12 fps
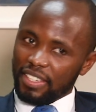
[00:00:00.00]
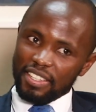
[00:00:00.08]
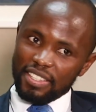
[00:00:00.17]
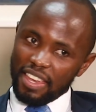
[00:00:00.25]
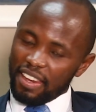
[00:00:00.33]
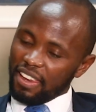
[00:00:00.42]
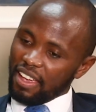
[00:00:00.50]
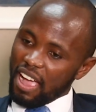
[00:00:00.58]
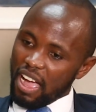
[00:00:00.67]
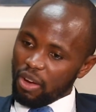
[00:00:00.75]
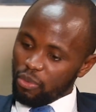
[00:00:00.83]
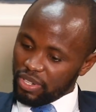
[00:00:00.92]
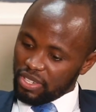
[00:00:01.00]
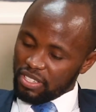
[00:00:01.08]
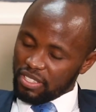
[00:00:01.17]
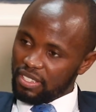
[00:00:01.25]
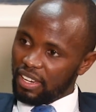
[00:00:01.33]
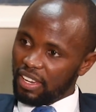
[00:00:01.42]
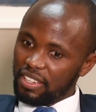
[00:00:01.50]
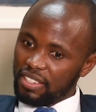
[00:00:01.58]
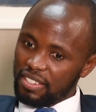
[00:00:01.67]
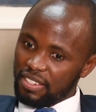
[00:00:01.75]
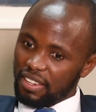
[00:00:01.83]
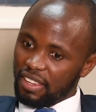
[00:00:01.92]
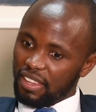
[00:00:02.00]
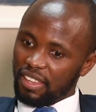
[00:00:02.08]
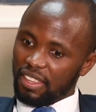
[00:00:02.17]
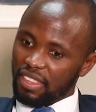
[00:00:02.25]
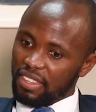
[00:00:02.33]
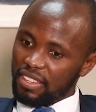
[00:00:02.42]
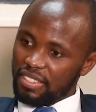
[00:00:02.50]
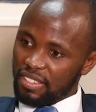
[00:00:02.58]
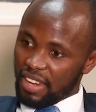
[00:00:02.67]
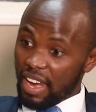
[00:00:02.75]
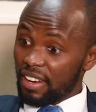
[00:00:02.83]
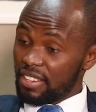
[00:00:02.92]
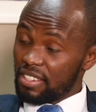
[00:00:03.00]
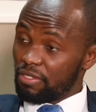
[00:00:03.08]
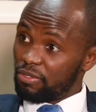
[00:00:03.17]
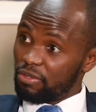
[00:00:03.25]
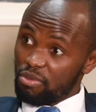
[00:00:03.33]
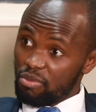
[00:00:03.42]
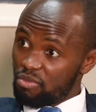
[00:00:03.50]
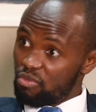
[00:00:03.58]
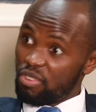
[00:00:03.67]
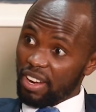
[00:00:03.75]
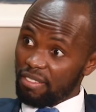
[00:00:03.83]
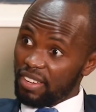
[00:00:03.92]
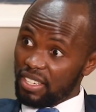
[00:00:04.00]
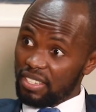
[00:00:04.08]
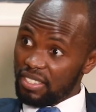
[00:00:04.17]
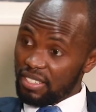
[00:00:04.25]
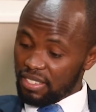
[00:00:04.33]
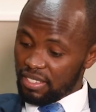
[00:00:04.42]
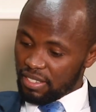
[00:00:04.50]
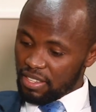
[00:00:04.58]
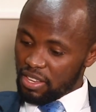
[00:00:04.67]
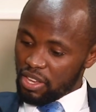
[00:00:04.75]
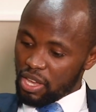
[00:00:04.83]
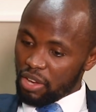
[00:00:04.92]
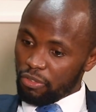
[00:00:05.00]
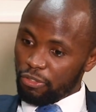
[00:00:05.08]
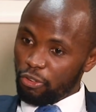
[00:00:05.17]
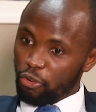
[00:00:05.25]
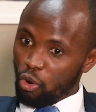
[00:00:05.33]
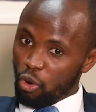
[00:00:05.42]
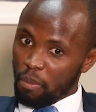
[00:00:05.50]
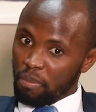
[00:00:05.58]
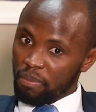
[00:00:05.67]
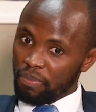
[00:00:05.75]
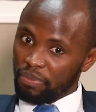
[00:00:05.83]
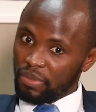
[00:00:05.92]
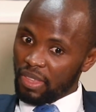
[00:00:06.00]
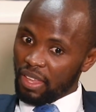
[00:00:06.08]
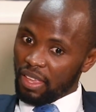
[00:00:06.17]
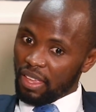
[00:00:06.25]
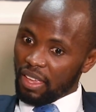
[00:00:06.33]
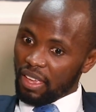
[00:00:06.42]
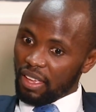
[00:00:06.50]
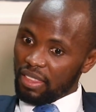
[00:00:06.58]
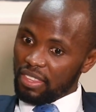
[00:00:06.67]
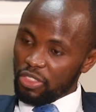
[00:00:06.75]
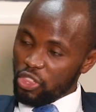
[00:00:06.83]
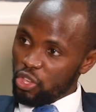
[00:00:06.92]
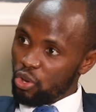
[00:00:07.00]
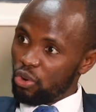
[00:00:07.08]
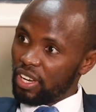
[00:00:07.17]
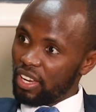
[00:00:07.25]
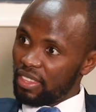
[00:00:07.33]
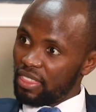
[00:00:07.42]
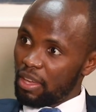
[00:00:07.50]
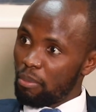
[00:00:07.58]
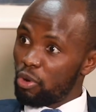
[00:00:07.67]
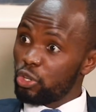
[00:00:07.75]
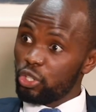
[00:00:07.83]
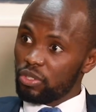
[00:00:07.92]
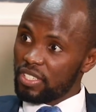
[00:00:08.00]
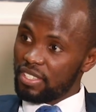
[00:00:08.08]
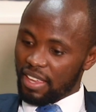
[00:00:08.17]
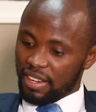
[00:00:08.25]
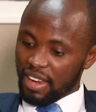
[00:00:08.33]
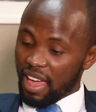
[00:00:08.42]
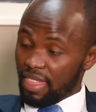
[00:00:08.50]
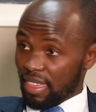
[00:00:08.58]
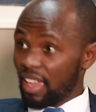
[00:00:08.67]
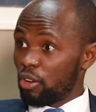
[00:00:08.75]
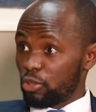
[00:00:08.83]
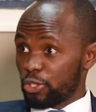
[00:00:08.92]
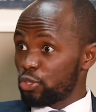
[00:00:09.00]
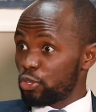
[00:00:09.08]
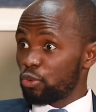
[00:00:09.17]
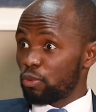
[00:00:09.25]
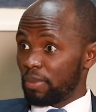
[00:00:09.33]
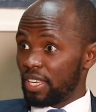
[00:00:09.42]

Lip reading: detailing how we translate this narrative, whatever it is, from the theory and the emotions that are there on social